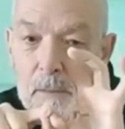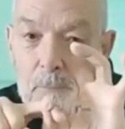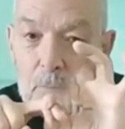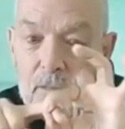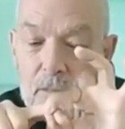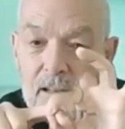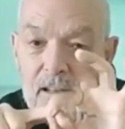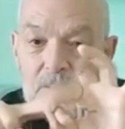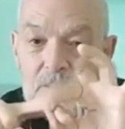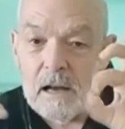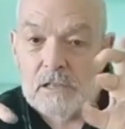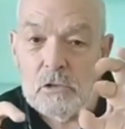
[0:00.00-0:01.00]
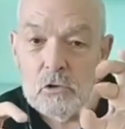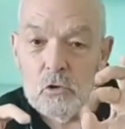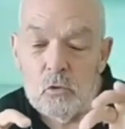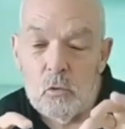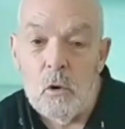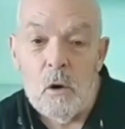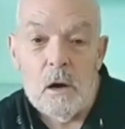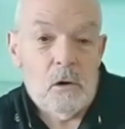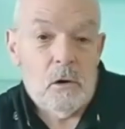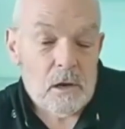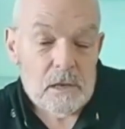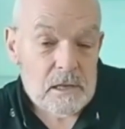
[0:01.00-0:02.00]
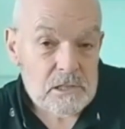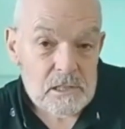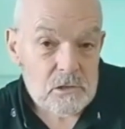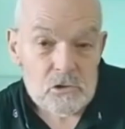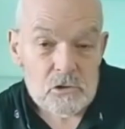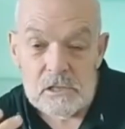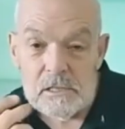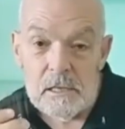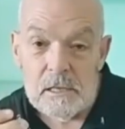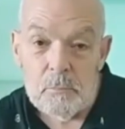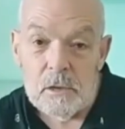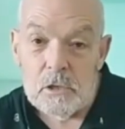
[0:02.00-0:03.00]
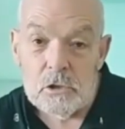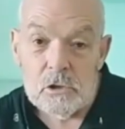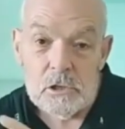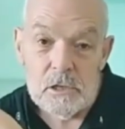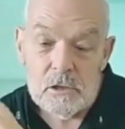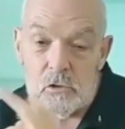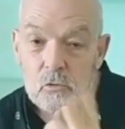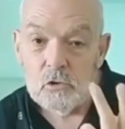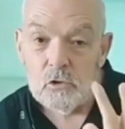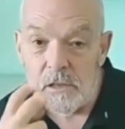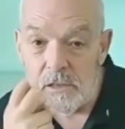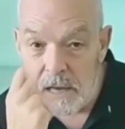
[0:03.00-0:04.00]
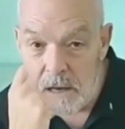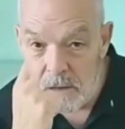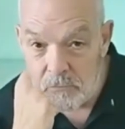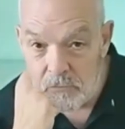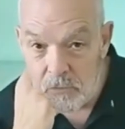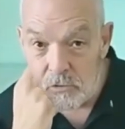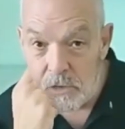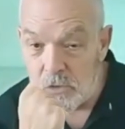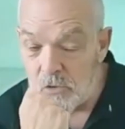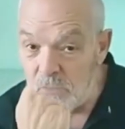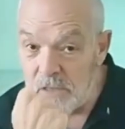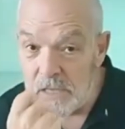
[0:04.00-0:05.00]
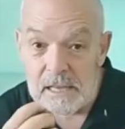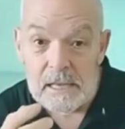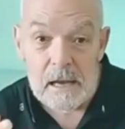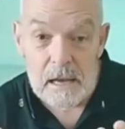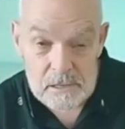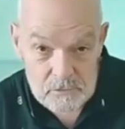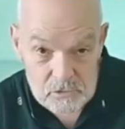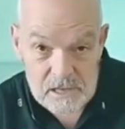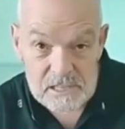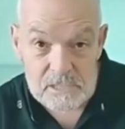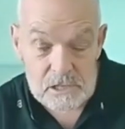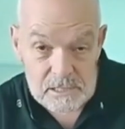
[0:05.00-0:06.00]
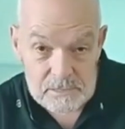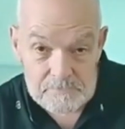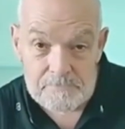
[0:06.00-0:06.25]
but these last two are not as interesting because they do not allow for recording and erasing.